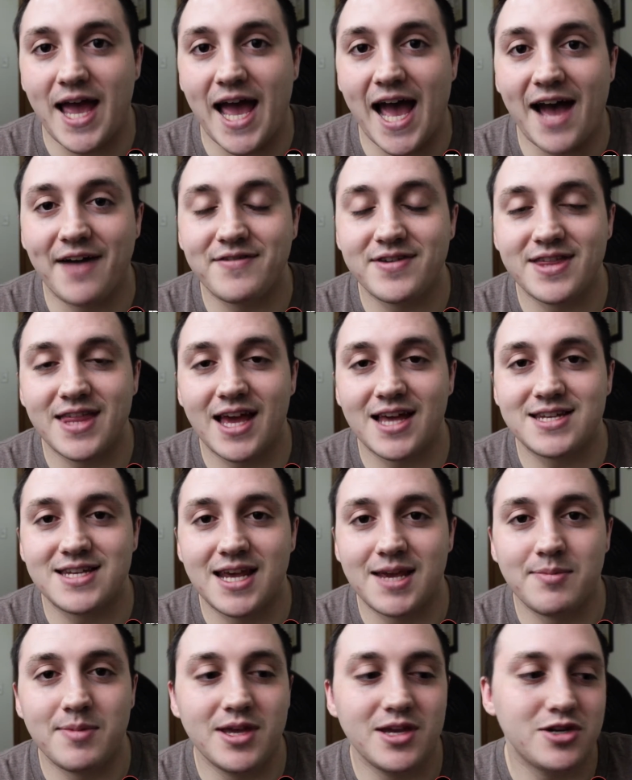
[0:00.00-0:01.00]
having that
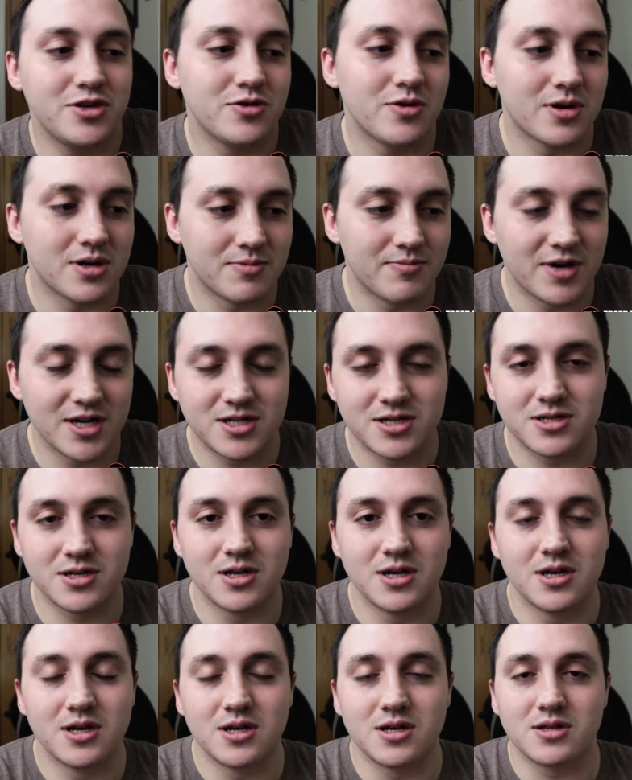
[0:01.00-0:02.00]
same issue on a much